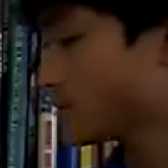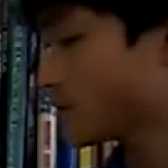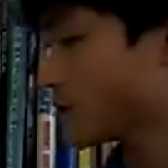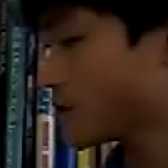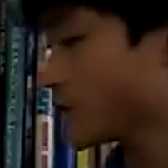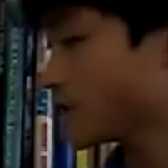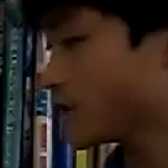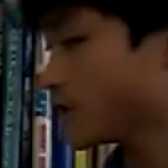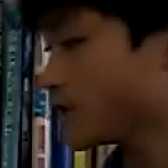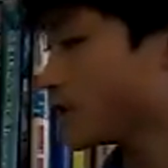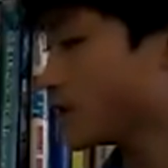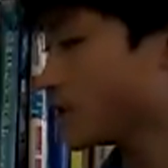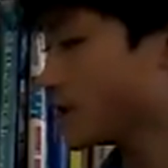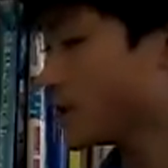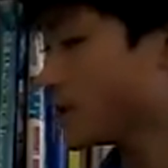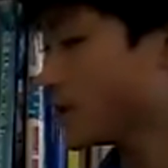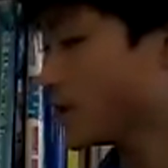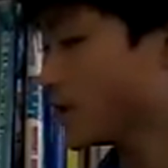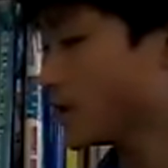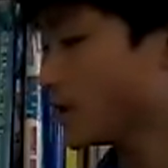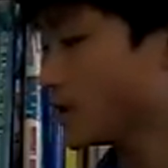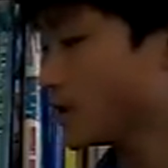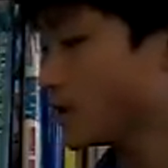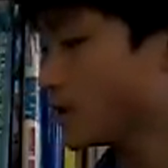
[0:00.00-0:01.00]
lines
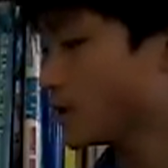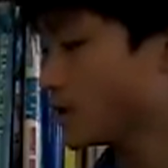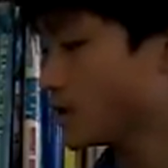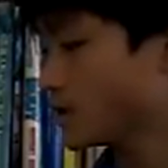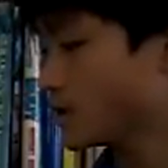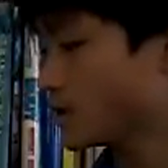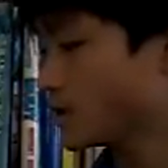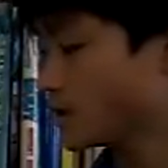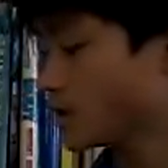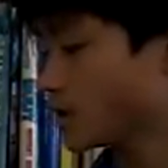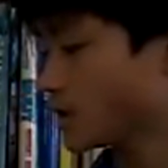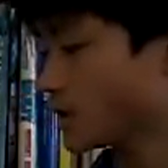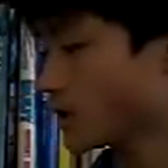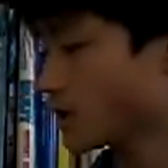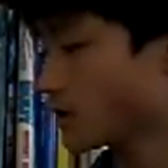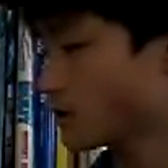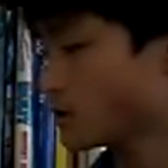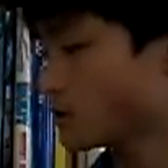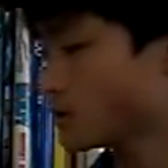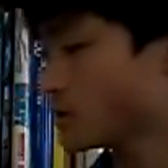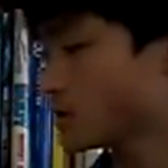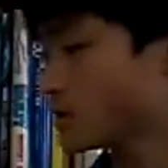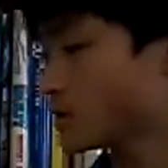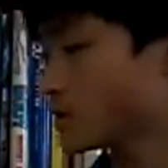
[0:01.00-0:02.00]

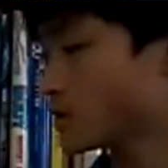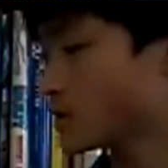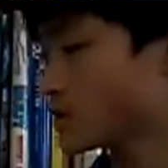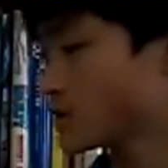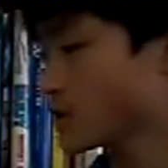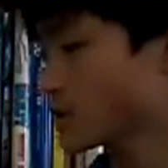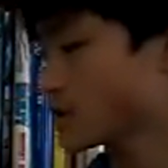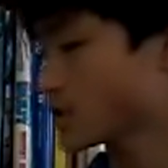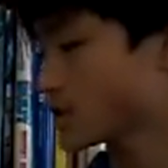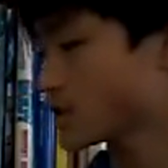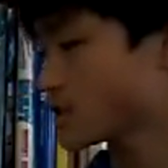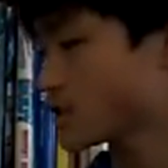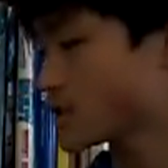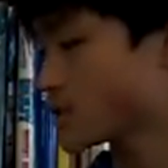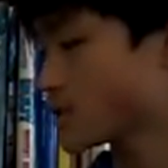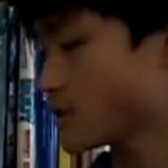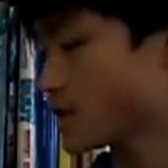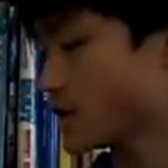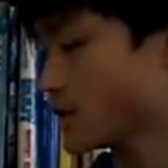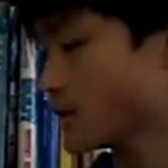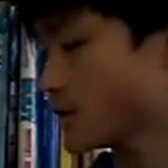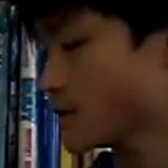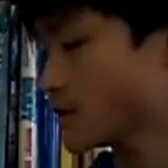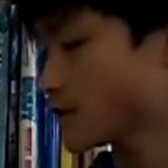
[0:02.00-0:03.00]
out into the sixth
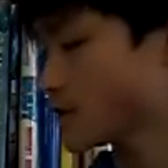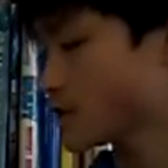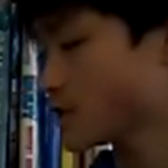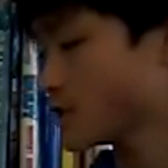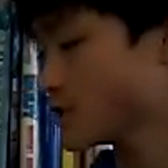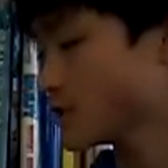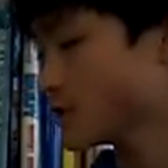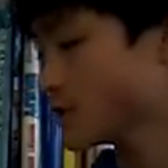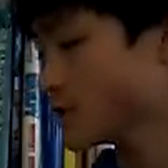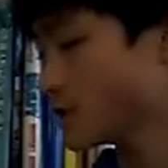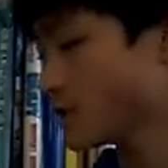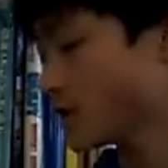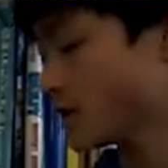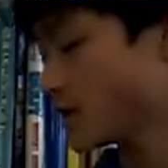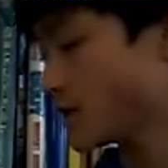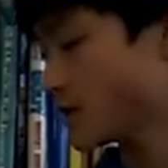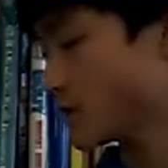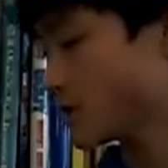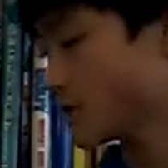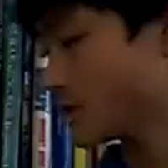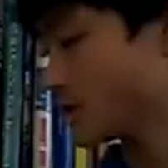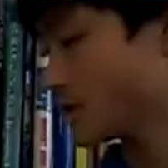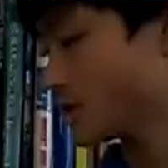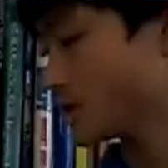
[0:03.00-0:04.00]
dimension,
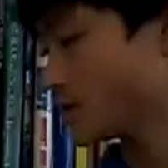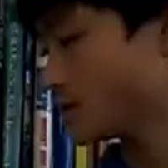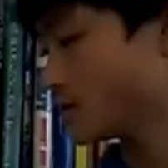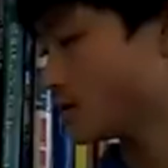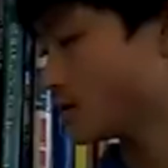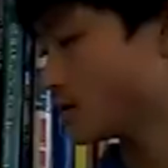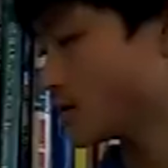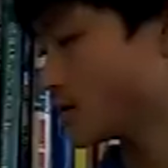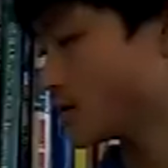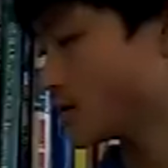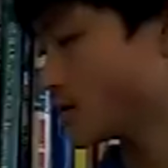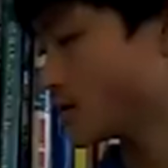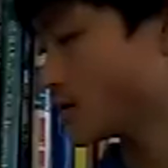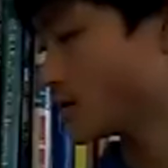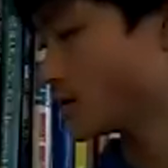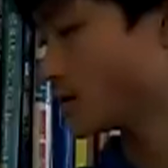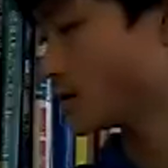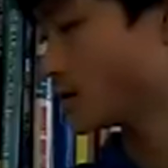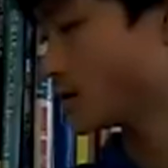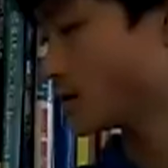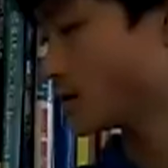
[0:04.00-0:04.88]
and then into another